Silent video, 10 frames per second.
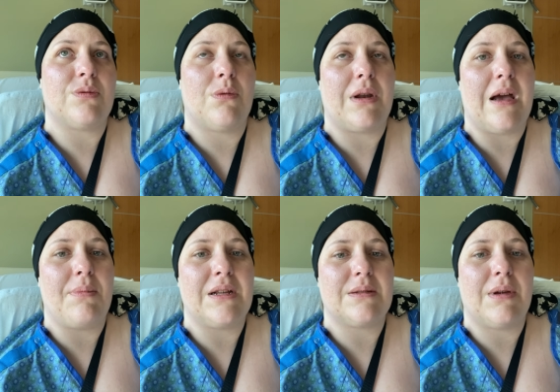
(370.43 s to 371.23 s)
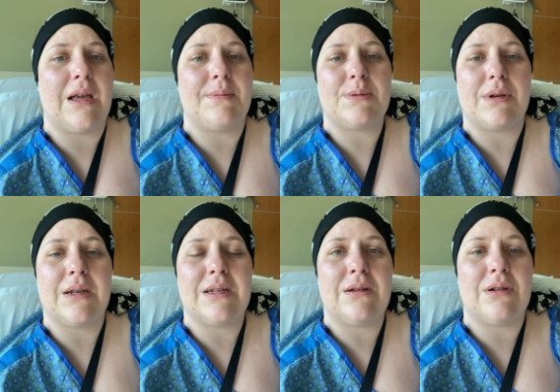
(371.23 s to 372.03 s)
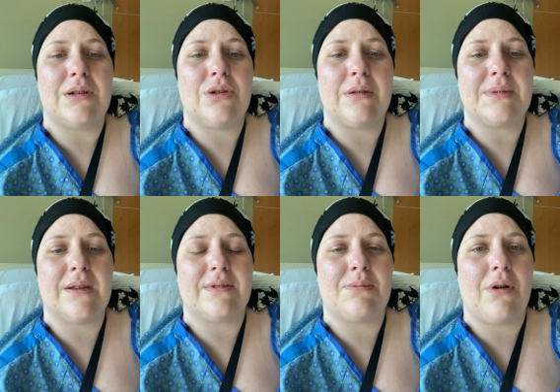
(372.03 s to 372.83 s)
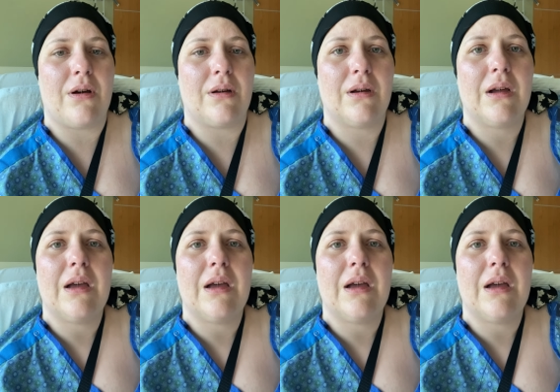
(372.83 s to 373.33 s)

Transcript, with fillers: what would happen is my hips would continue to chew themselves apart,